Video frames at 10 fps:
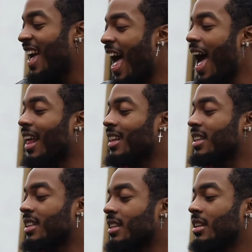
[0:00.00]
And
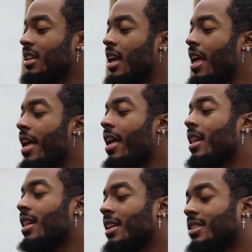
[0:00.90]
then
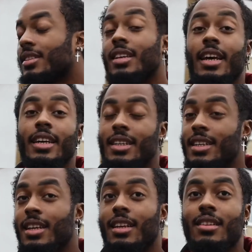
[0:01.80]
let's say
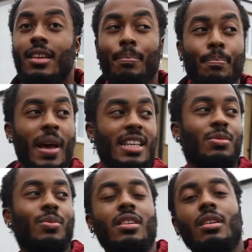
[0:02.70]
the best
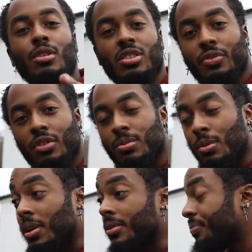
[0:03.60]
one, the most affordable
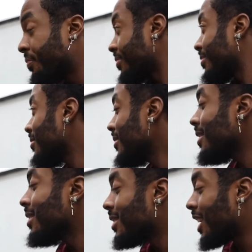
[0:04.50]
one.
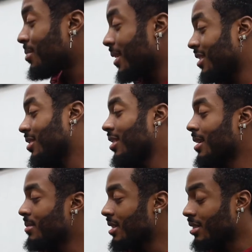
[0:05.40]
That's where this car
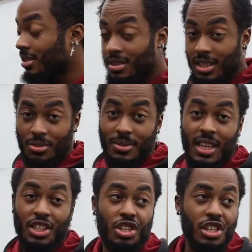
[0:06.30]
comes in. This one's
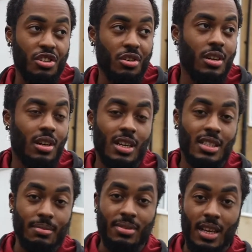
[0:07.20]
actually got a
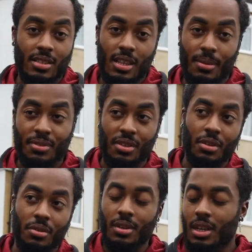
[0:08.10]
custom setup,
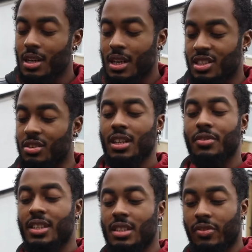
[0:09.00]
so it's not any of
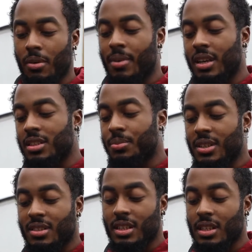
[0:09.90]
these other branded
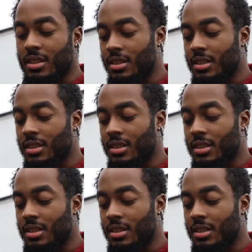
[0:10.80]
ones here.